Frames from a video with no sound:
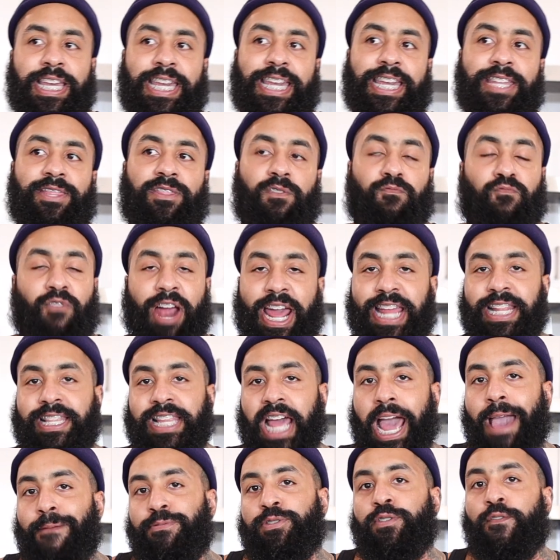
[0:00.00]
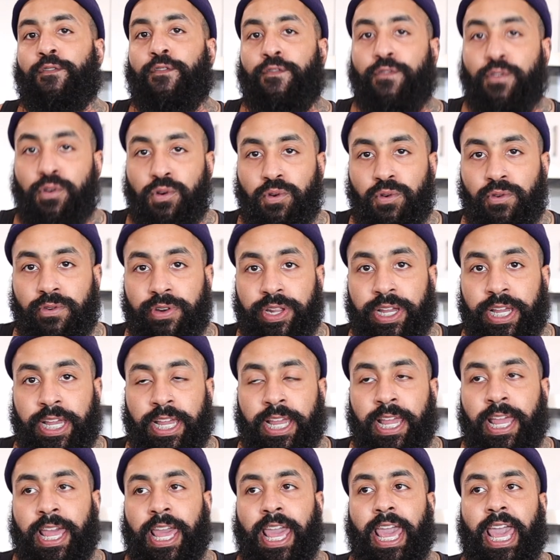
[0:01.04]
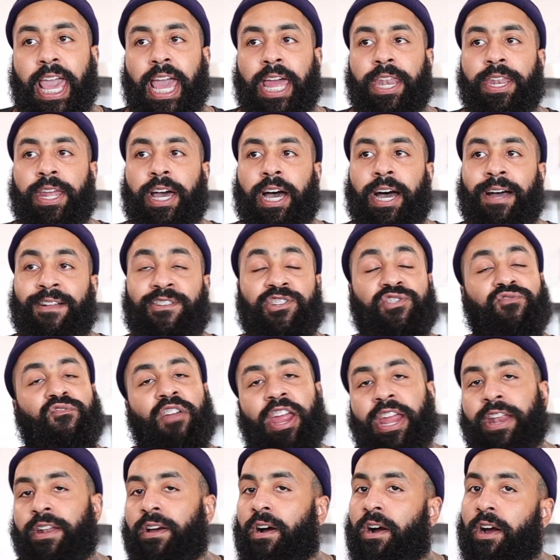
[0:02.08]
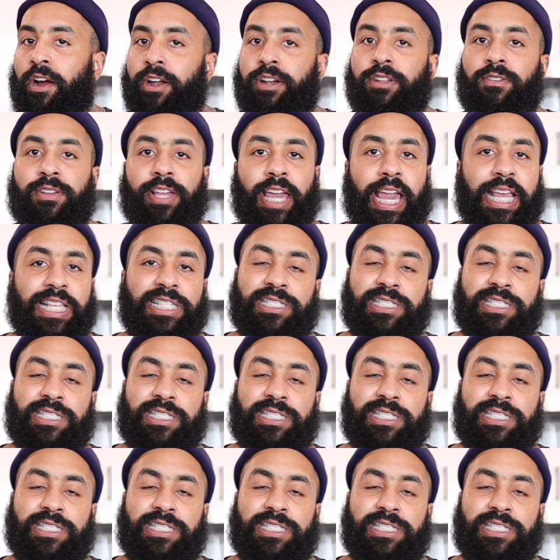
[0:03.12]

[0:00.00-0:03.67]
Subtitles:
eat the right types of food, and train hard, okay?